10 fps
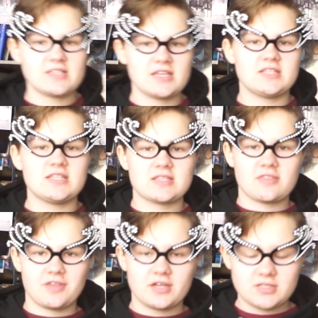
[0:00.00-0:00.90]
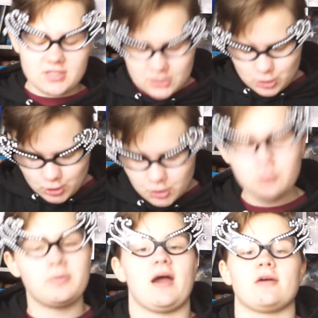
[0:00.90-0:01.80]
it is
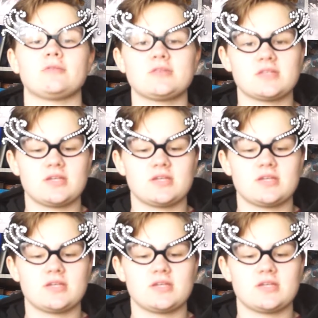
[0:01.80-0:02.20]
£32.